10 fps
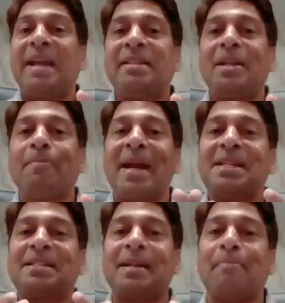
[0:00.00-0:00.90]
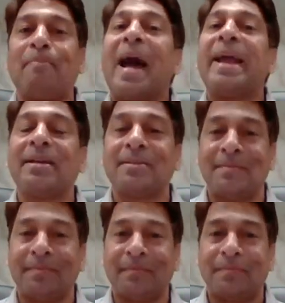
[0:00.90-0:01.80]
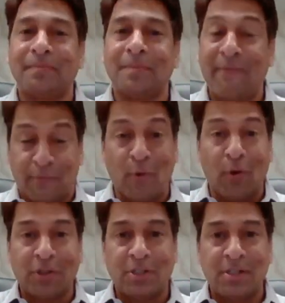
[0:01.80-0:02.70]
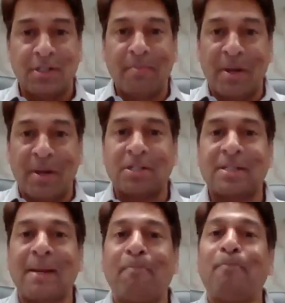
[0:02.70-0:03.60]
either by supplier, of course, because